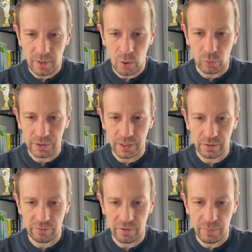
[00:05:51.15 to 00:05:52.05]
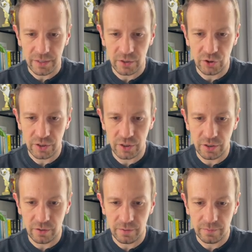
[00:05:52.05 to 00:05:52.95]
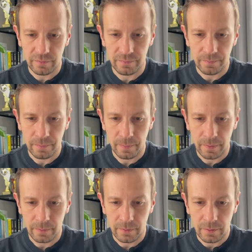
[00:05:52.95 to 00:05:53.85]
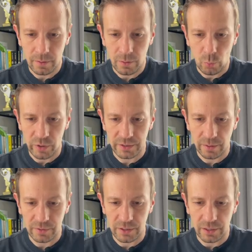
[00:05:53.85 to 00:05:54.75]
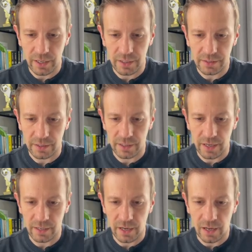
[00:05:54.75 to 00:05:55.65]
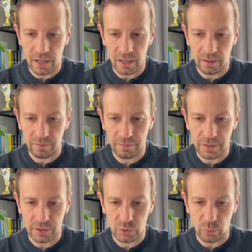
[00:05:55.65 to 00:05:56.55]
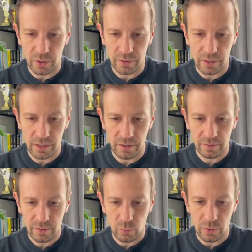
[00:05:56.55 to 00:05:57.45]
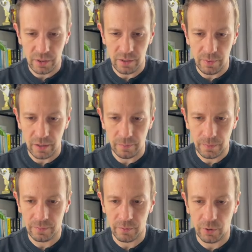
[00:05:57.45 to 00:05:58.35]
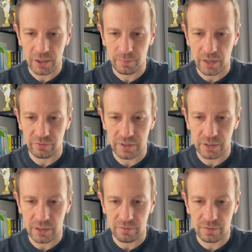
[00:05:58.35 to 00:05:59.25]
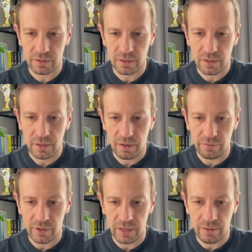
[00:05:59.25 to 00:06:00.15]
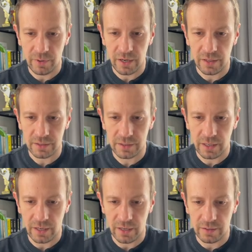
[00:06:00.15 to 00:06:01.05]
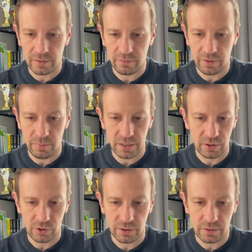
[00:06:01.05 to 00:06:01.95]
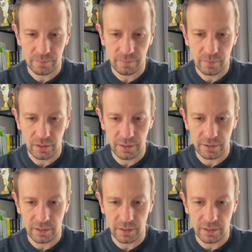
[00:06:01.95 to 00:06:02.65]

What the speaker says: I will send three messages here with some delays, and then I'll finish with the email. The prospect receives 3 emails and 3 messages, LinkedIn